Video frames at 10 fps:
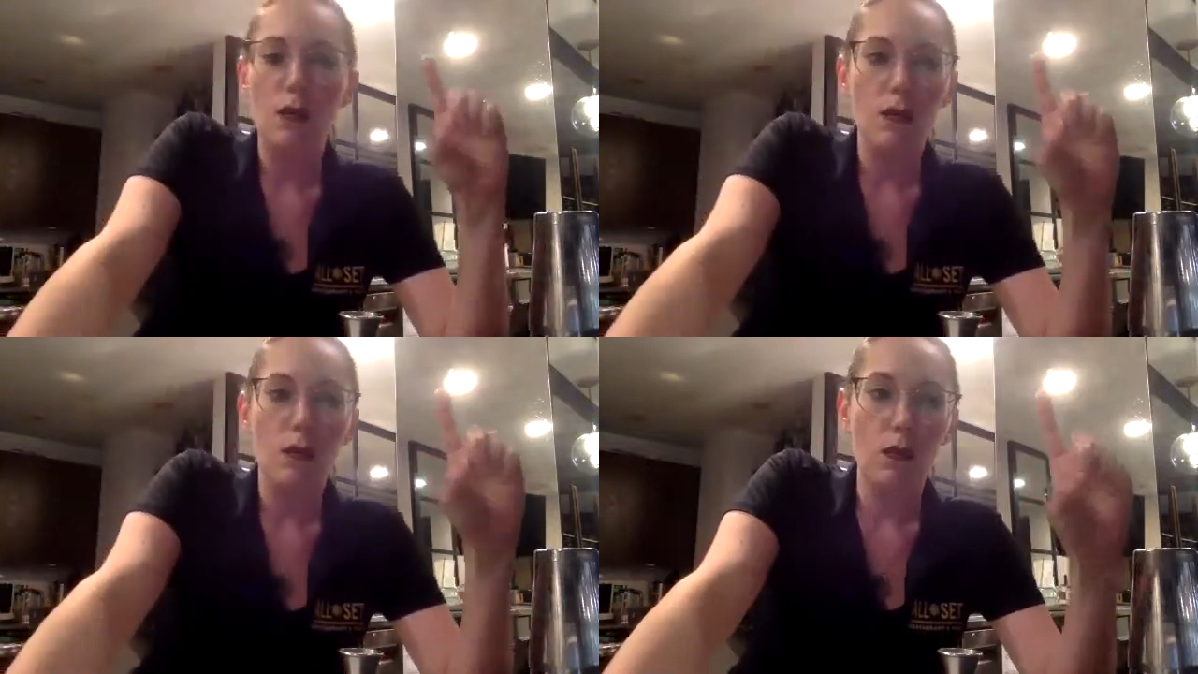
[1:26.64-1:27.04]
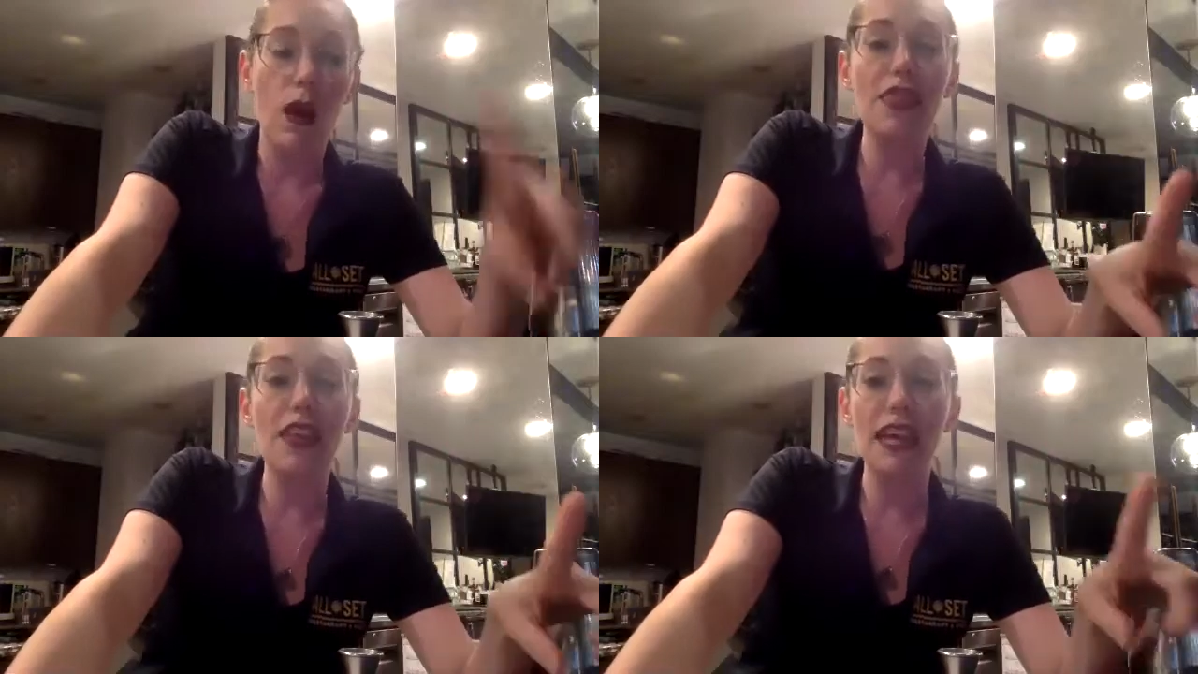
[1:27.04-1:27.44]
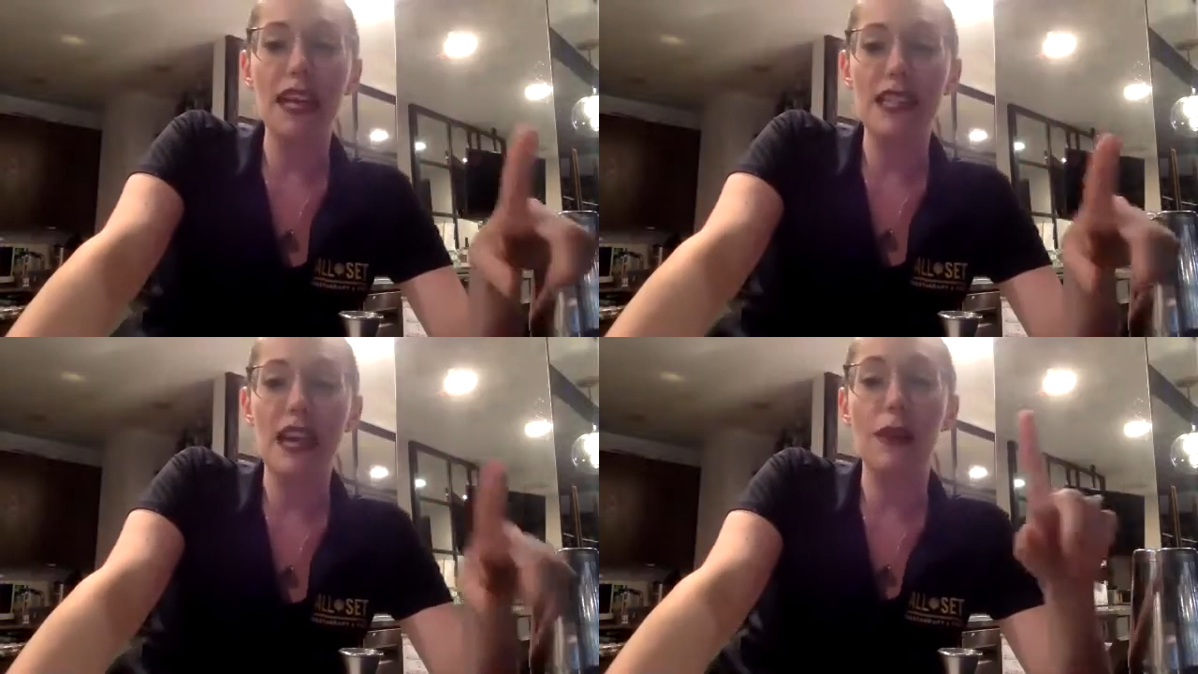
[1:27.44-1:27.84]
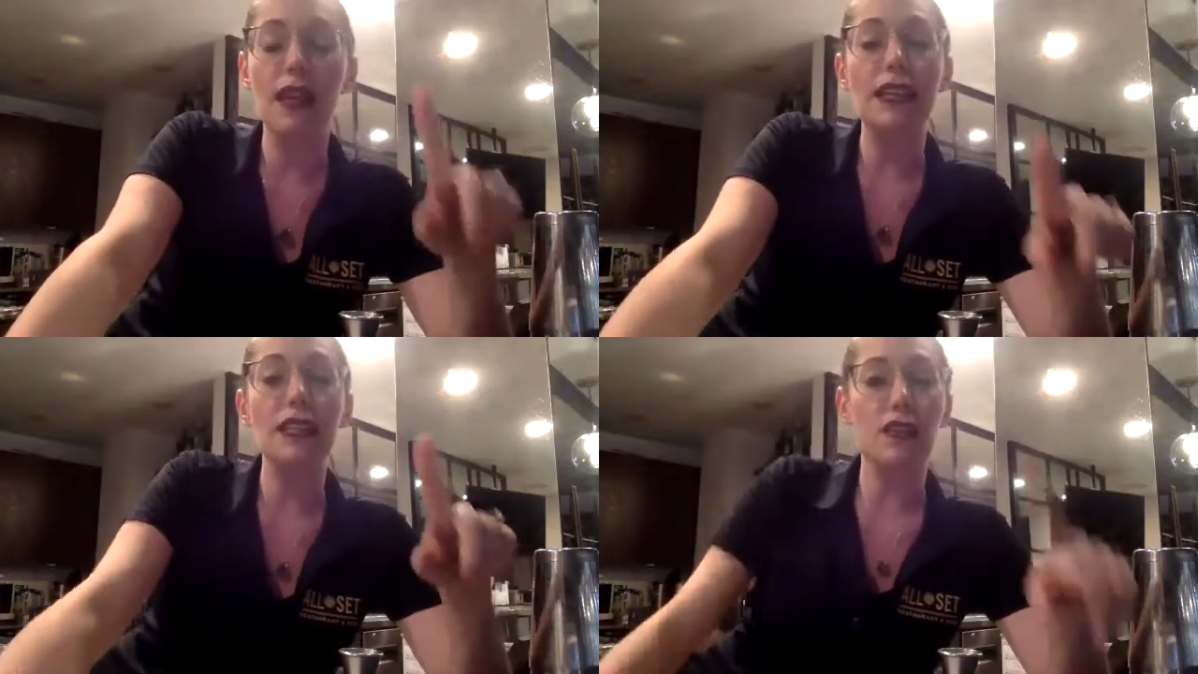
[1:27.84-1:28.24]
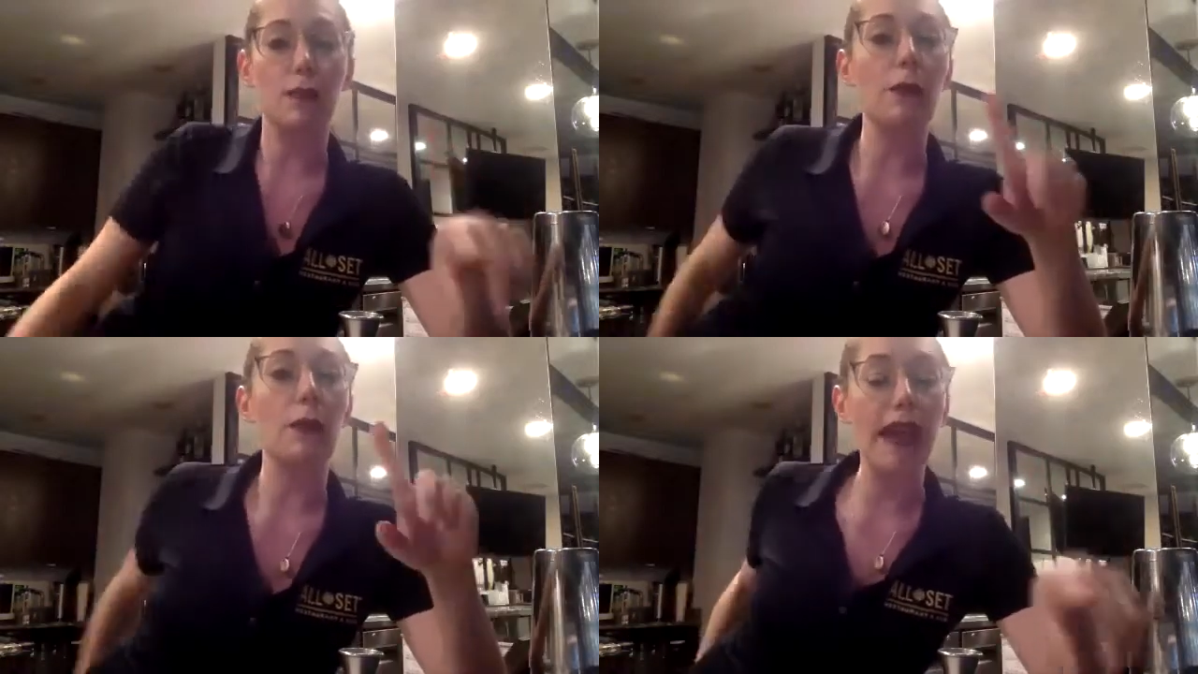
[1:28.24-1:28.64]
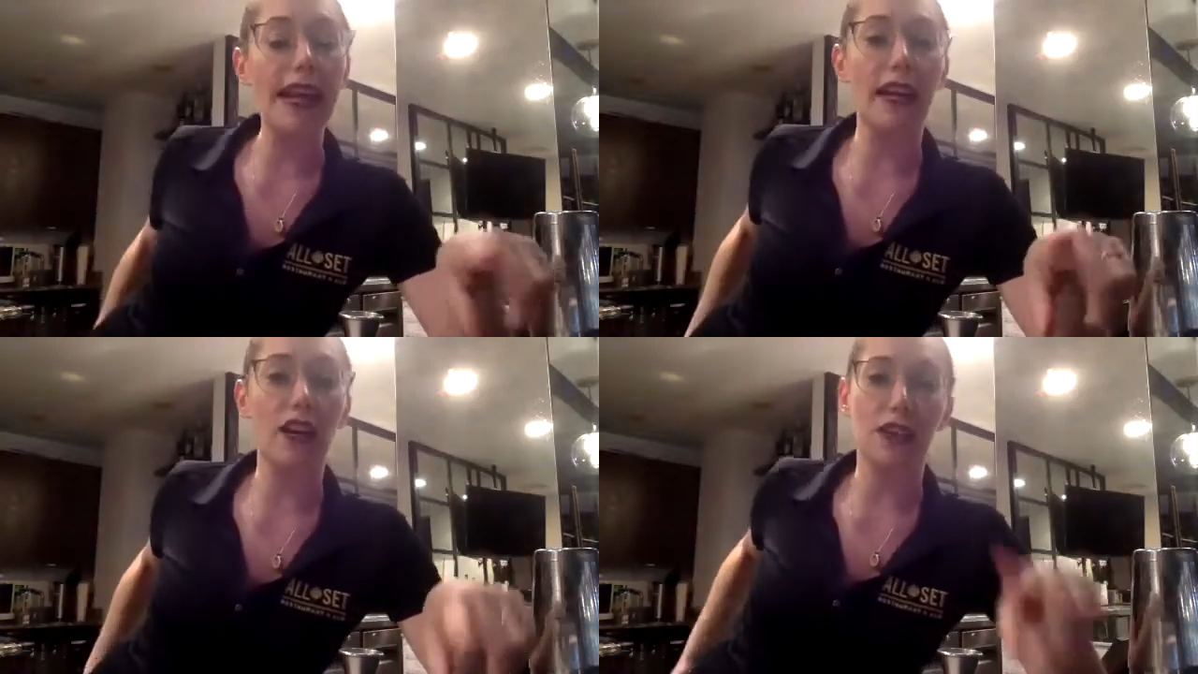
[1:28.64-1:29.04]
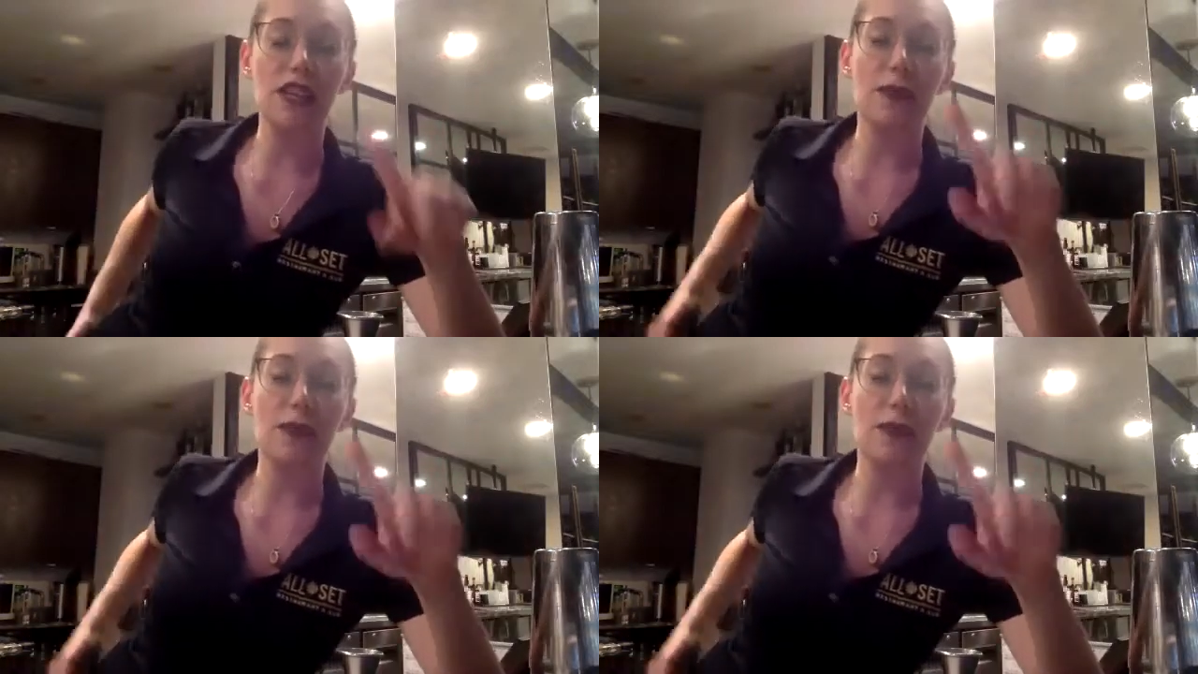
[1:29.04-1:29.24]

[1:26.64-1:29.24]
one thing is that we like to start, when we're making our drinks,